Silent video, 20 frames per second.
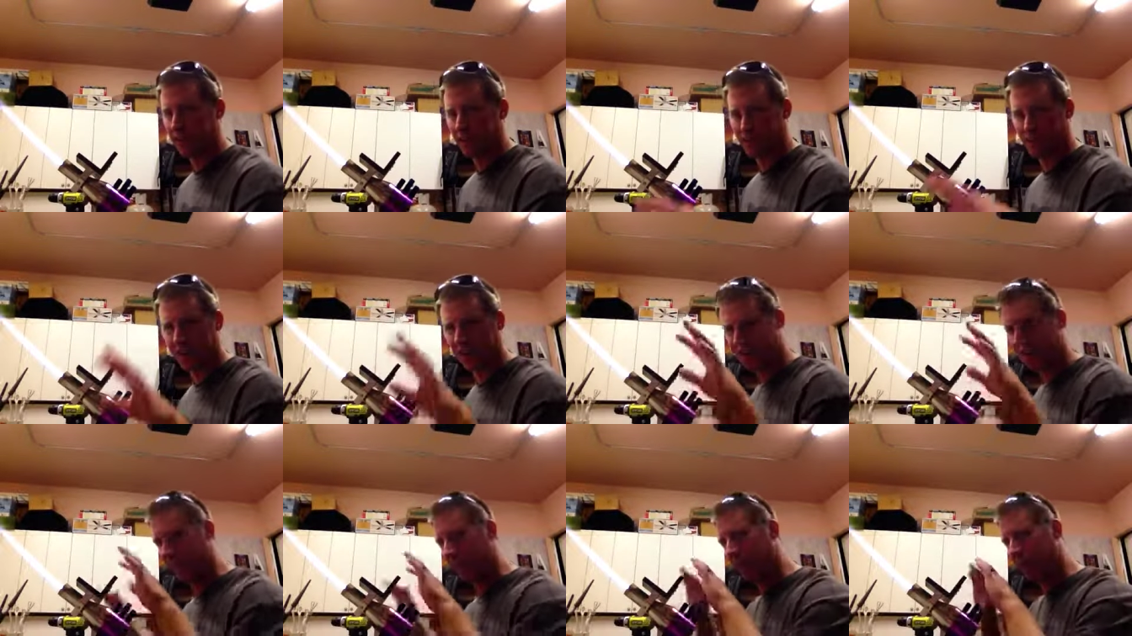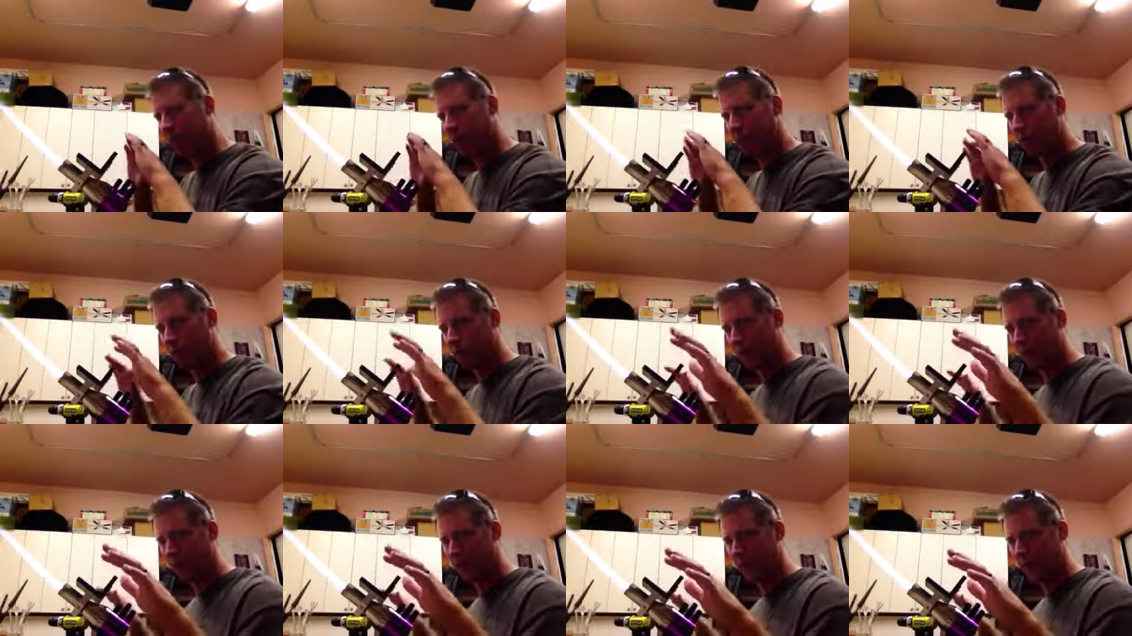You got to scan over
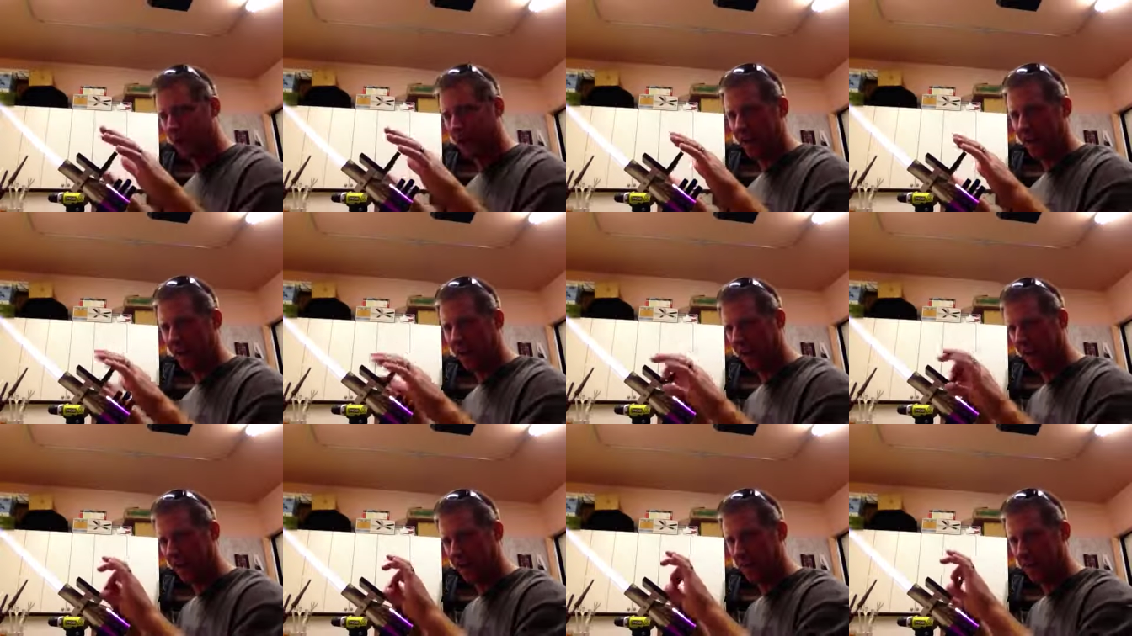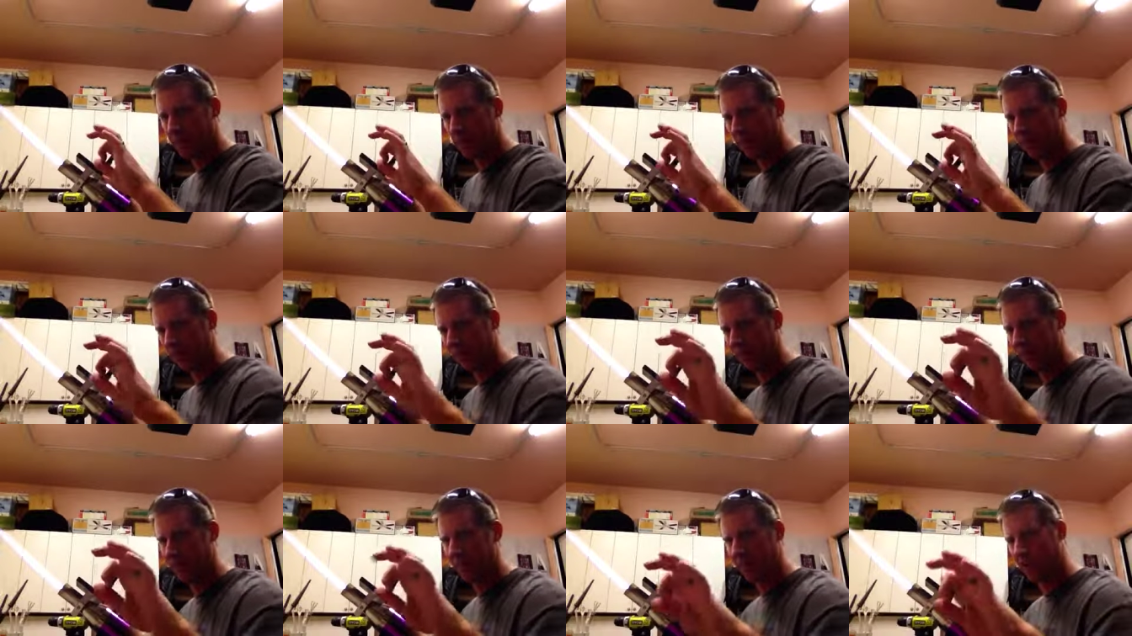from hand to hand and make
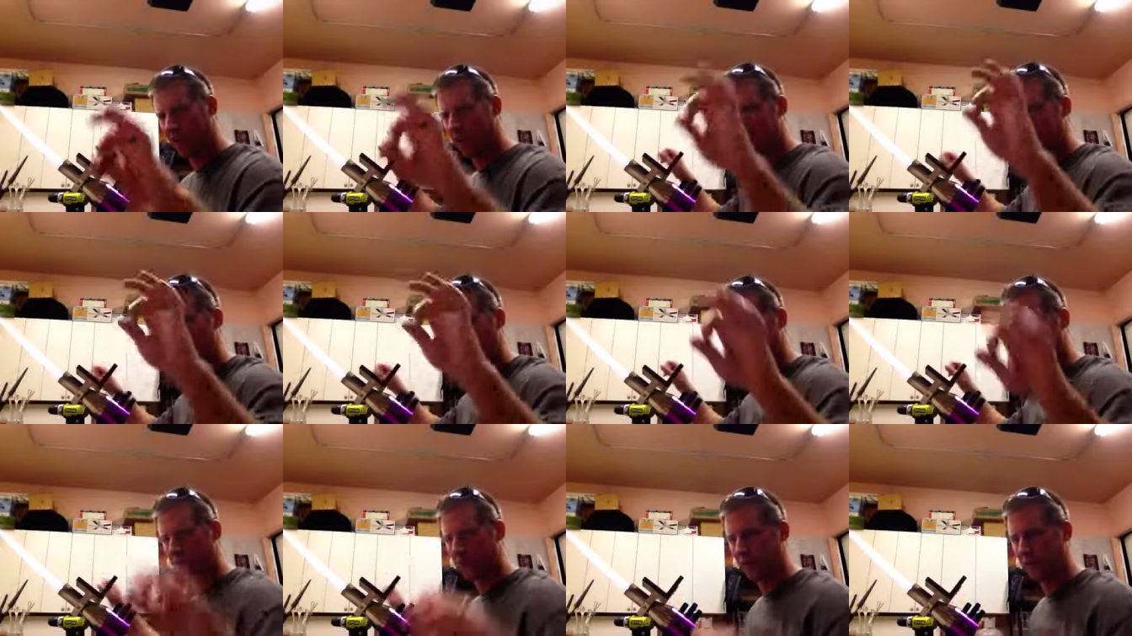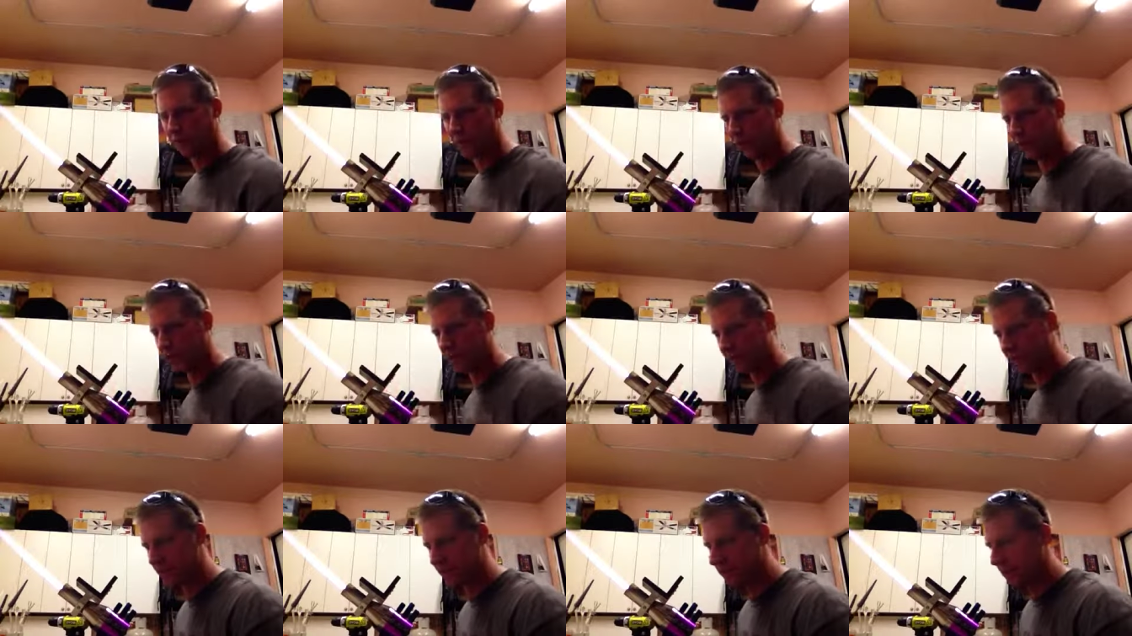sure you're not all over the
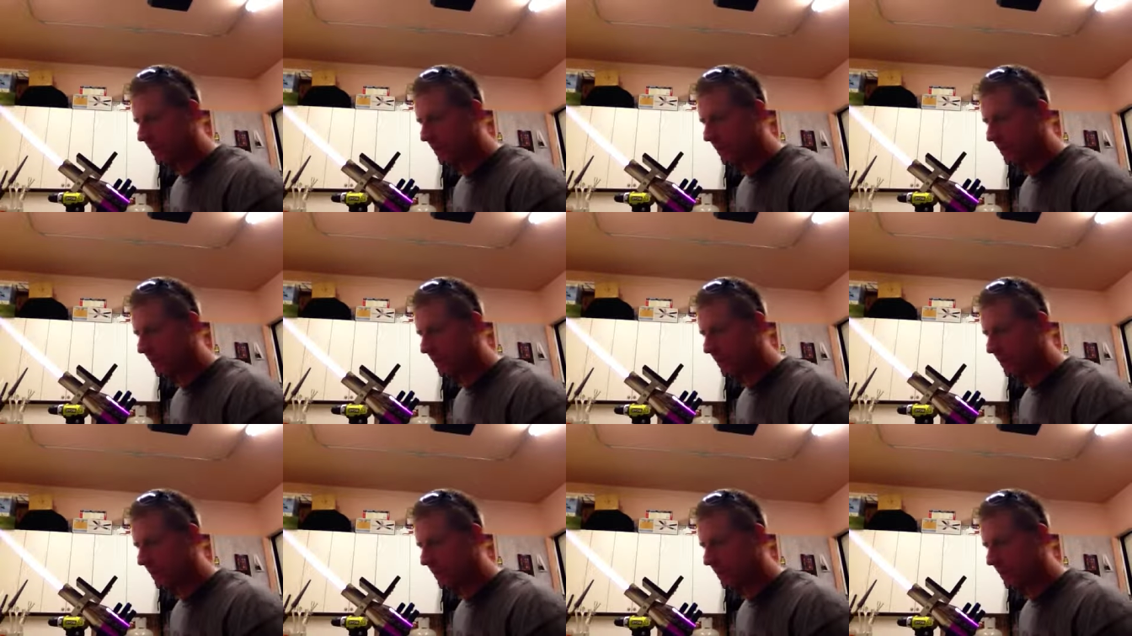place.